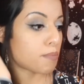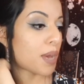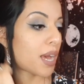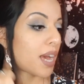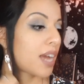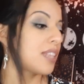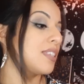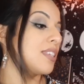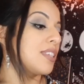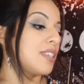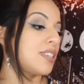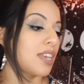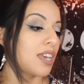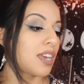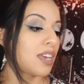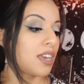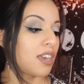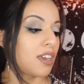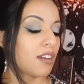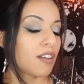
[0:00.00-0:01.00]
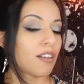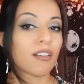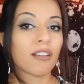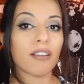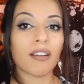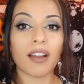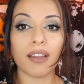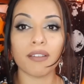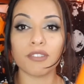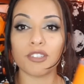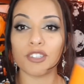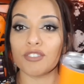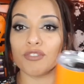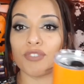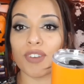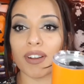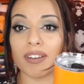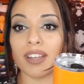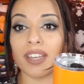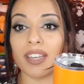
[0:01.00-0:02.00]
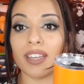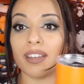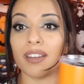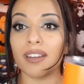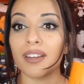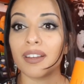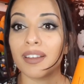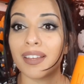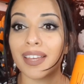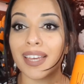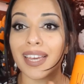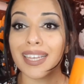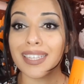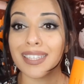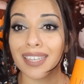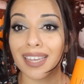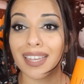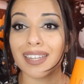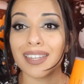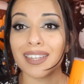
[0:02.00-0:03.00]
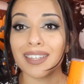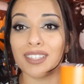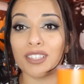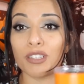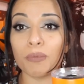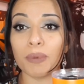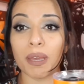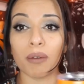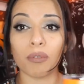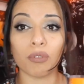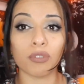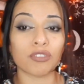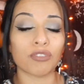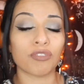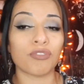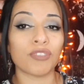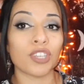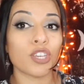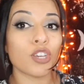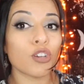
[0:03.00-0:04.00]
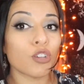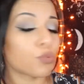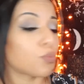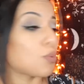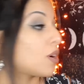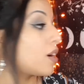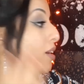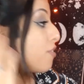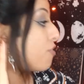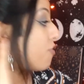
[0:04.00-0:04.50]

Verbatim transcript: bad to say here. I am just very excited to be able to use one,